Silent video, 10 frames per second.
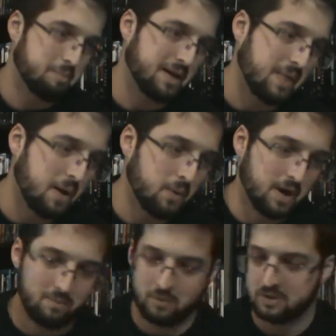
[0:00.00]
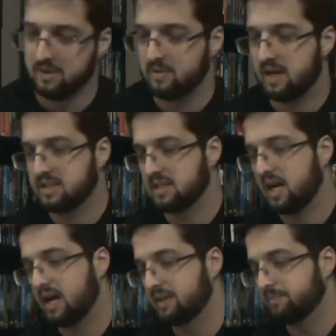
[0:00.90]
Pick that one up for
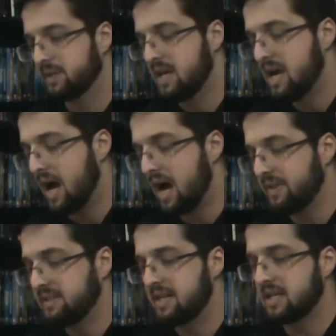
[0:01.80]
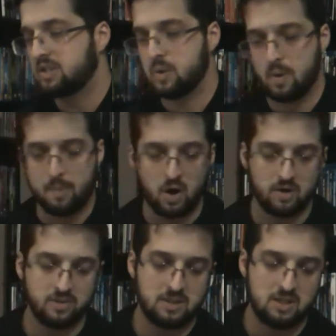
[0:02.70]
$7.99. These next two are part
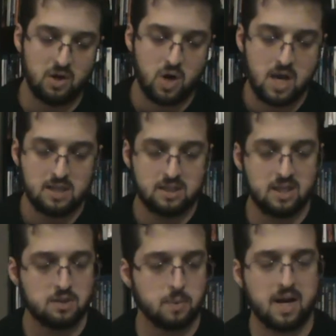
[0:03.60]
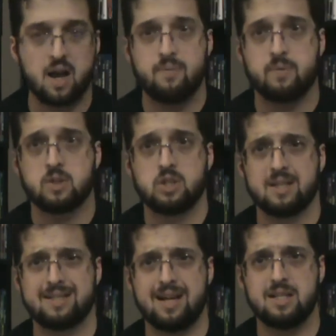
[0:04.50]
of a series. This one I got for
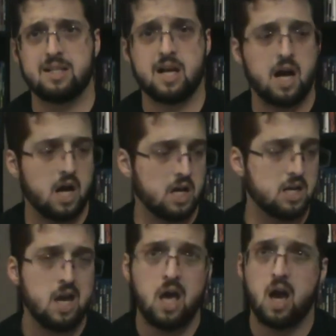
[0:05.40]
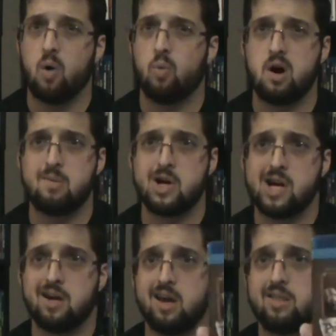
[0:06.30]
$6.99 at
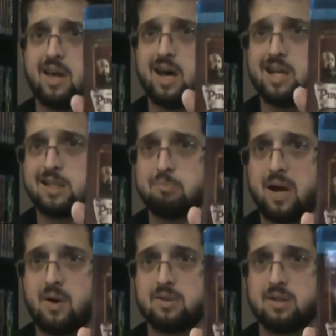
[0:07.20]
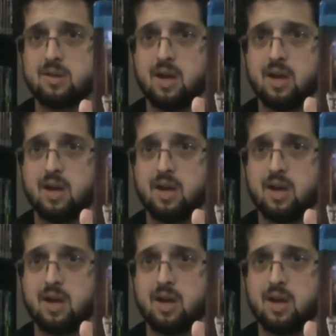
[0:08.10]
Walmart, and that is Pirates of the